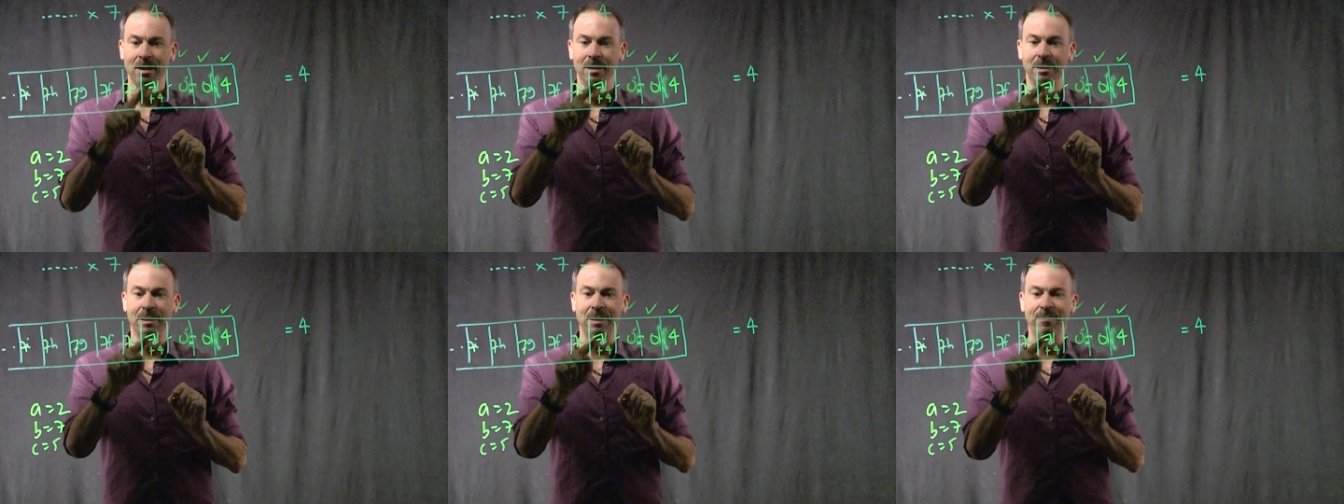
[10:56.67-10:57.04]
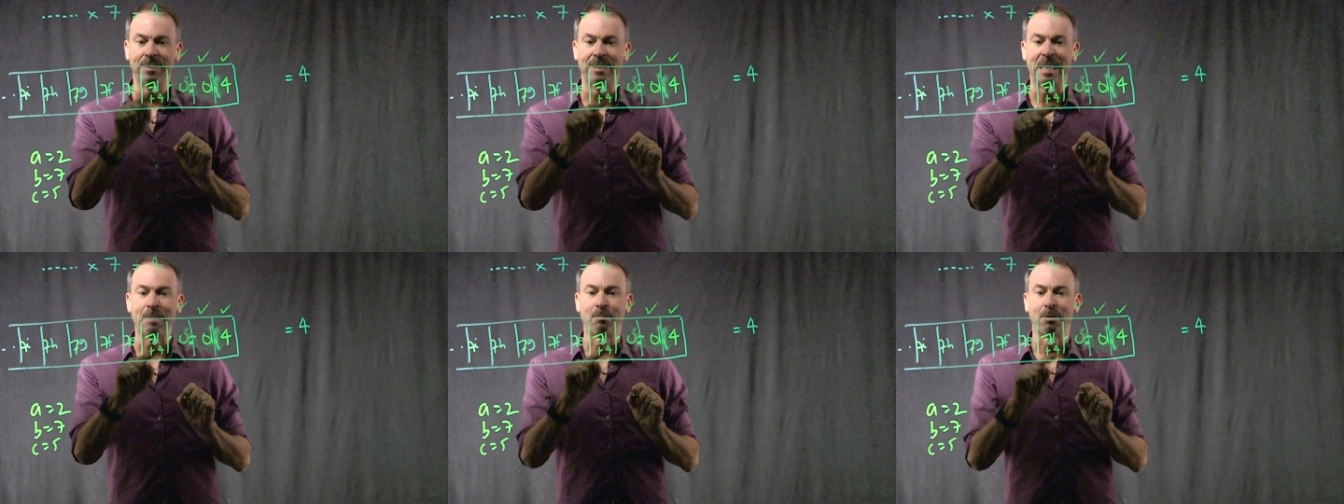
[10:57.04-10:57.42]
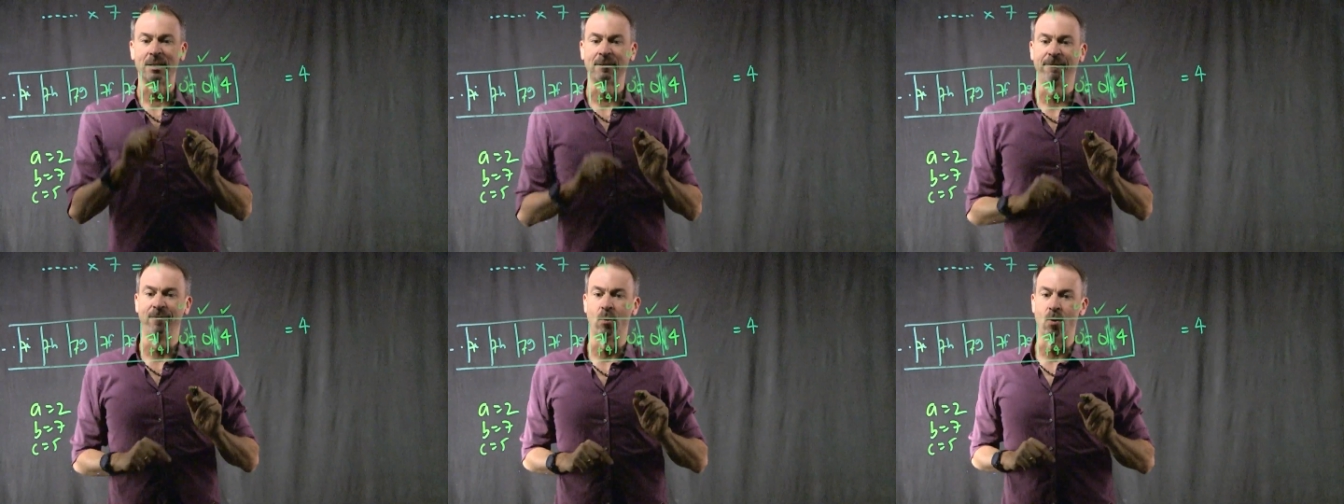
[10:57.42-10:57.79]
7D
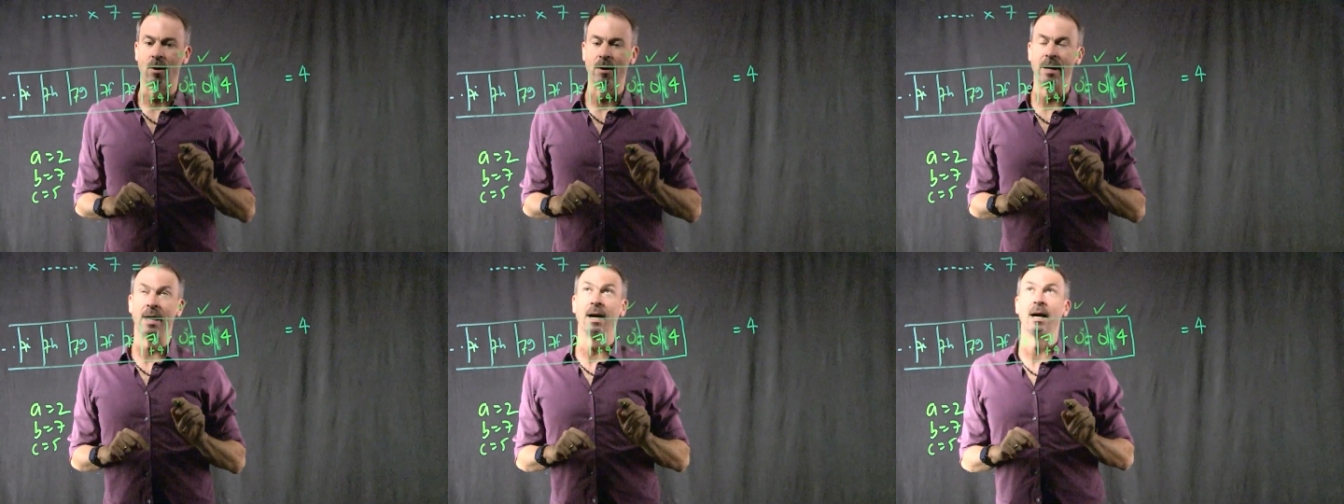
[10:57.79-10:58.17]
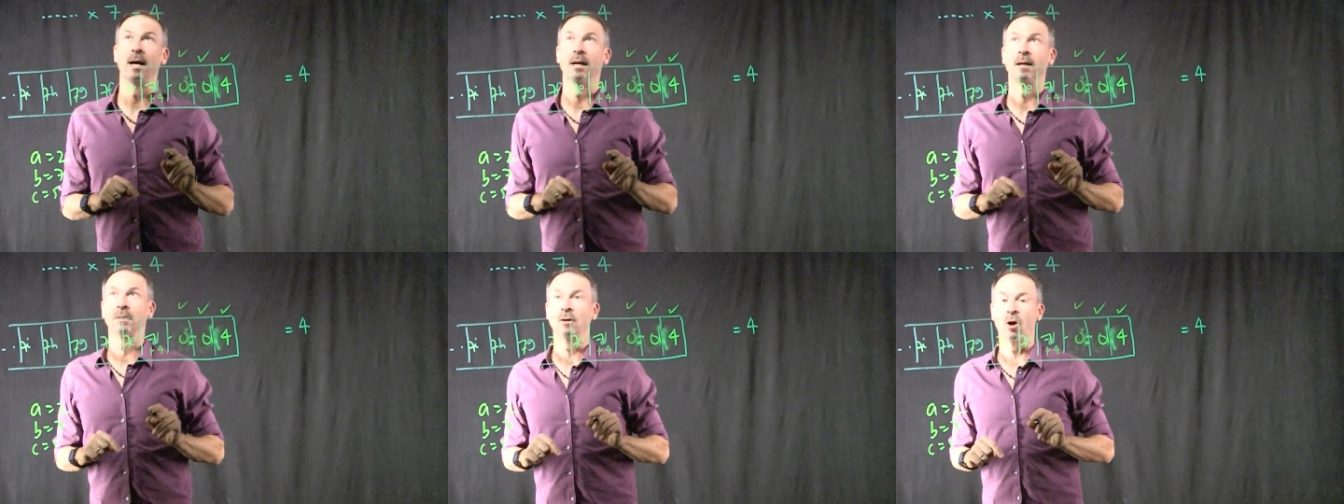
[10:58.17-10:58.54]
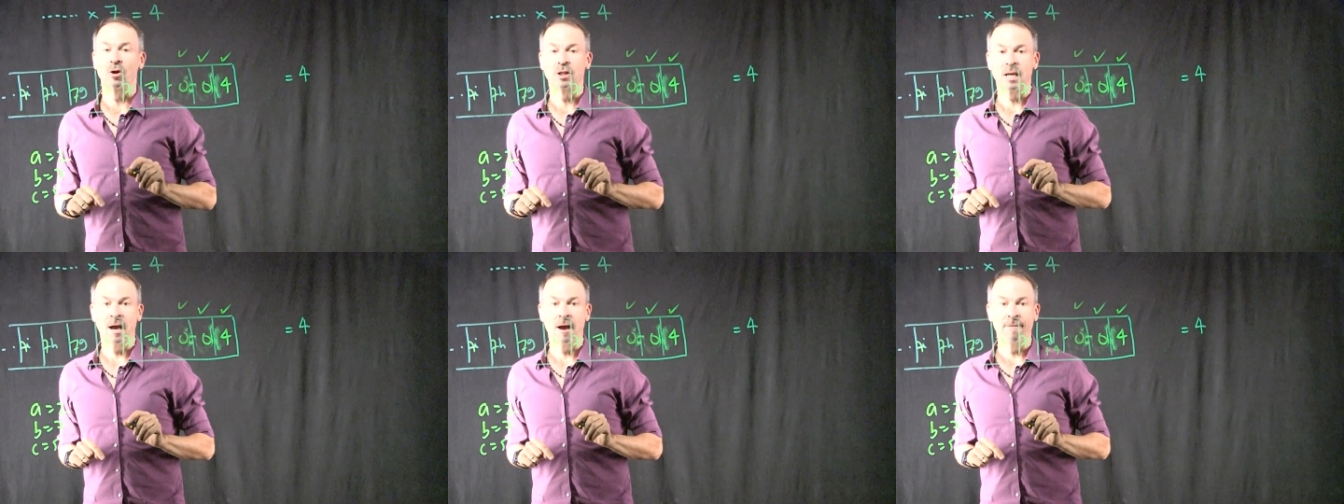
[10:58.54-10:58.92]
plus 4. Uh,
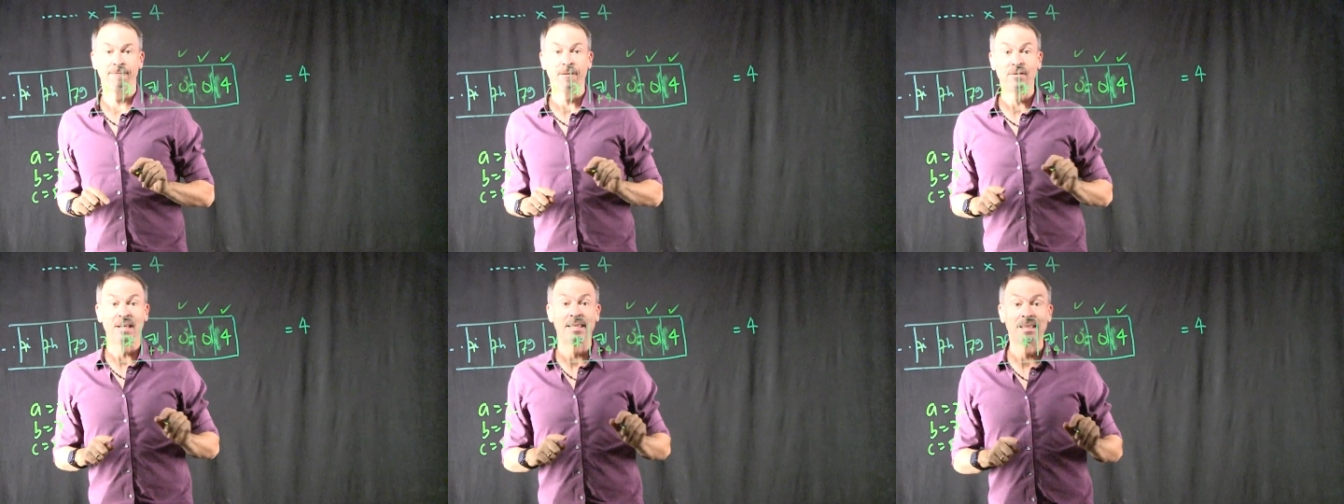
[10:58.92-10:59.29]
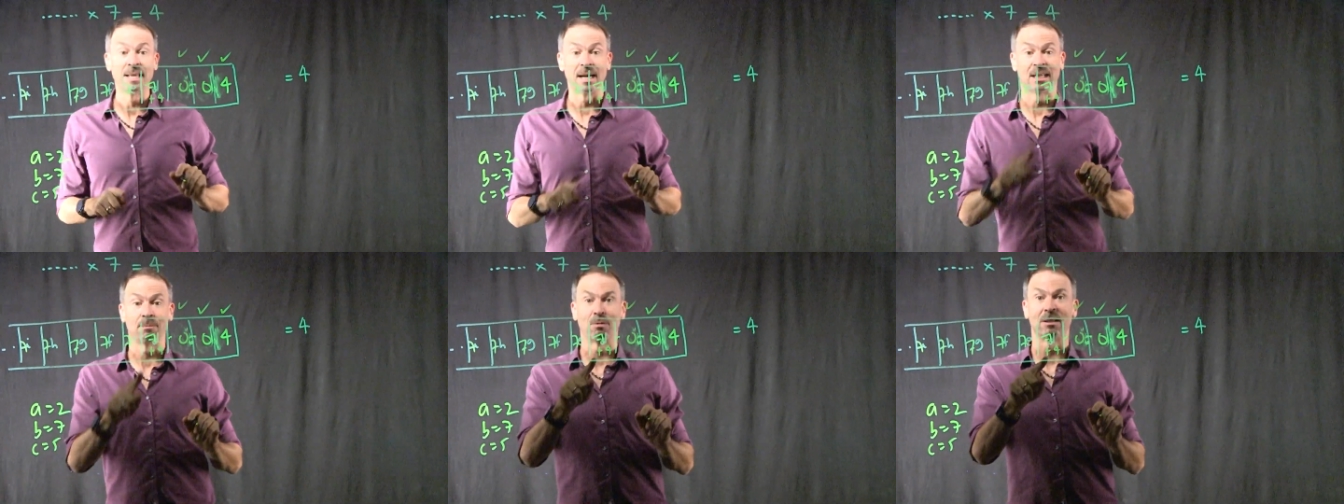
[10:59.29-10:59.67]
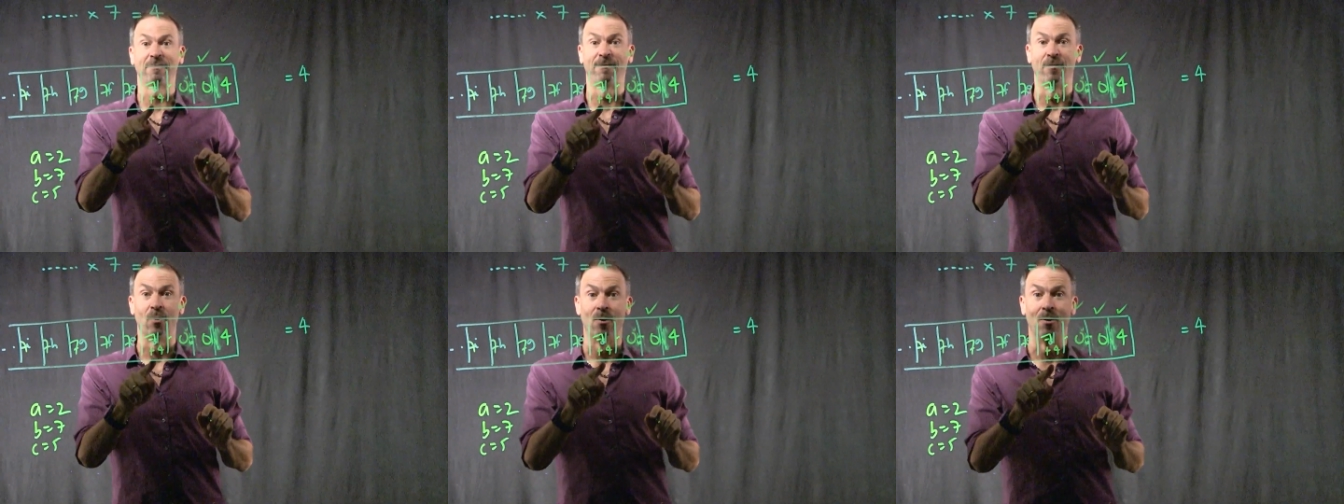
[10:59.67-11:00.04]
gosh, uh, 56 plus
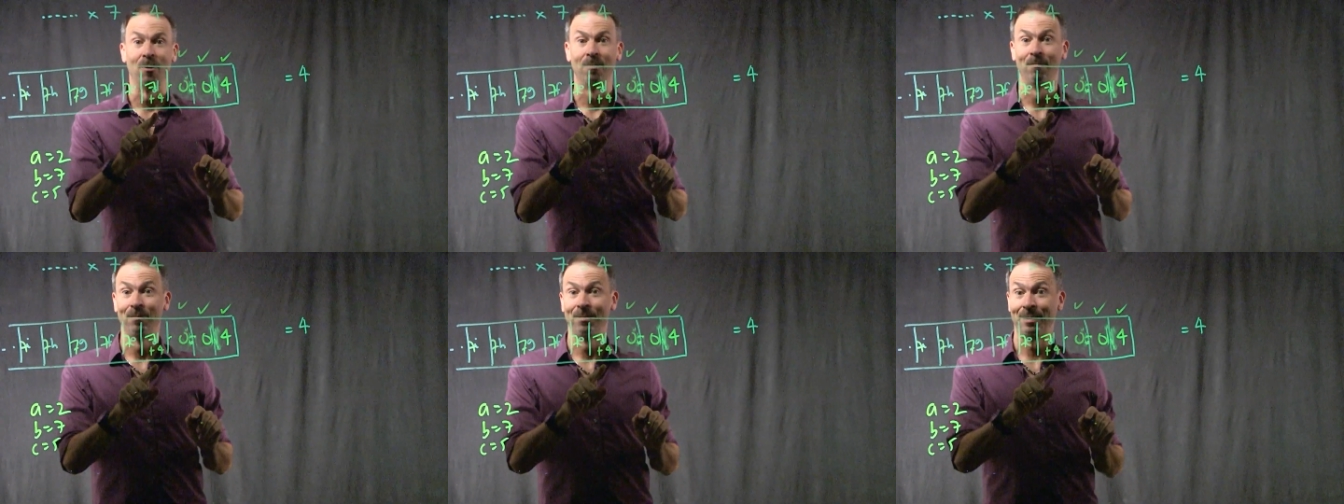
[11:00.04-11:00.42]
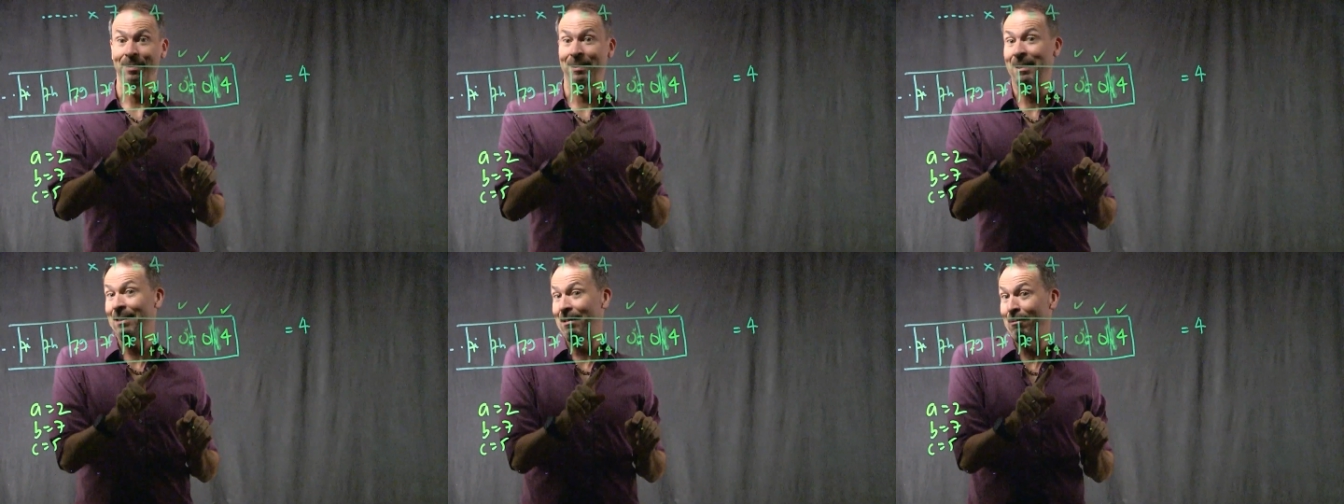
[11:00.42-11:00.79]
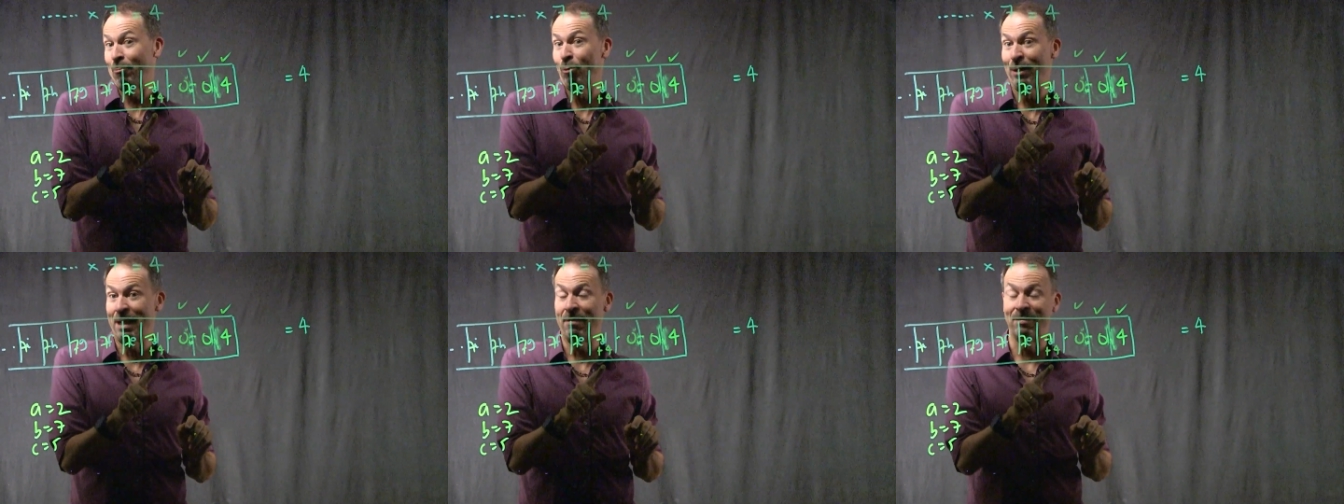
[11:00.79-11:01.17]
4
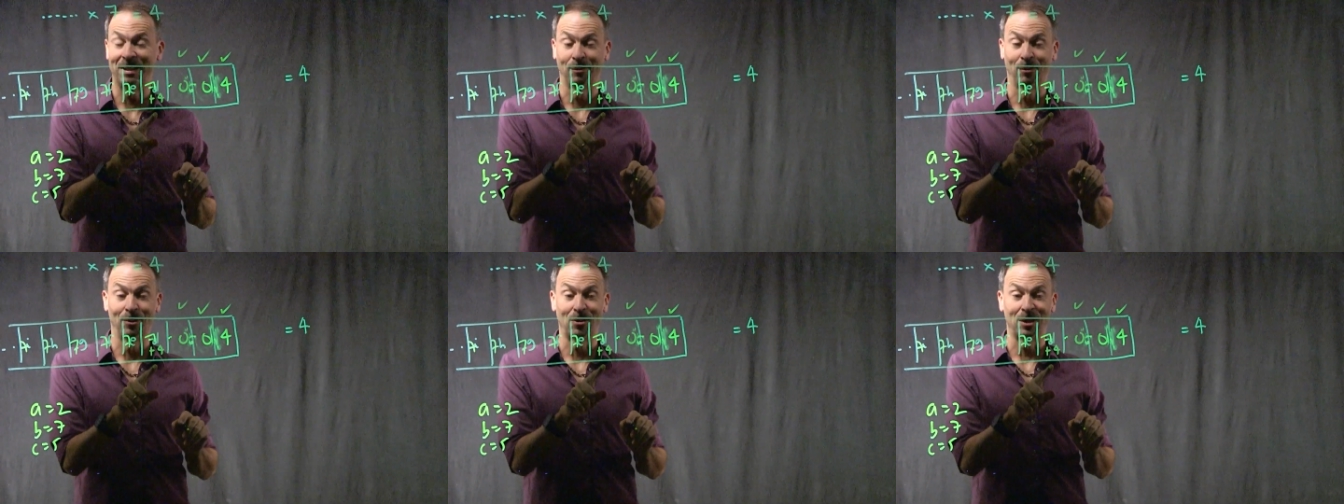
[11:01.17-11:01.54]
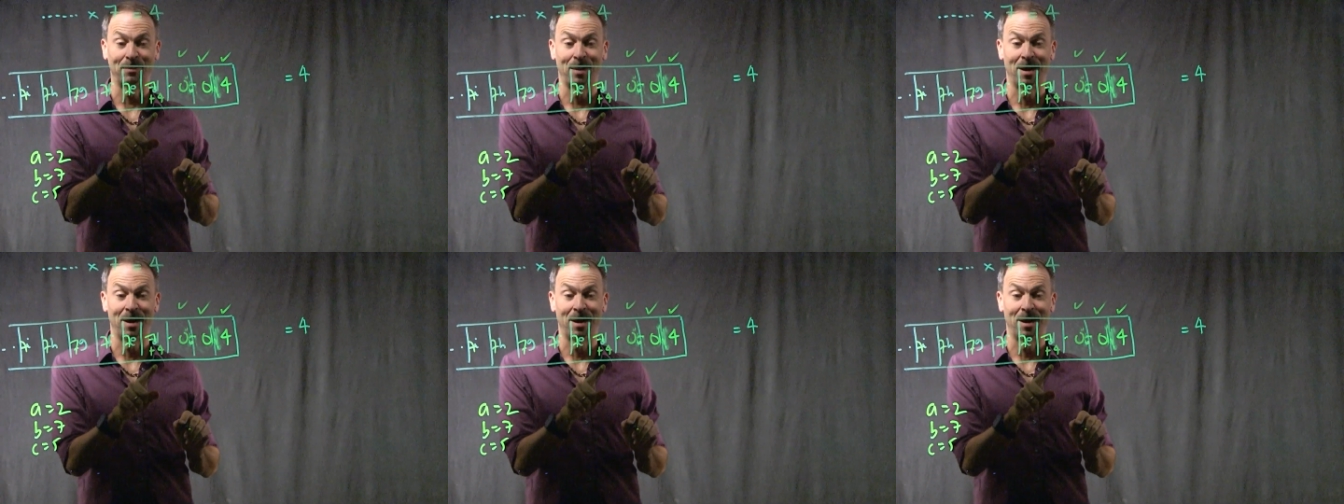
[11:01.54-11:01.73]
will leave 0 dots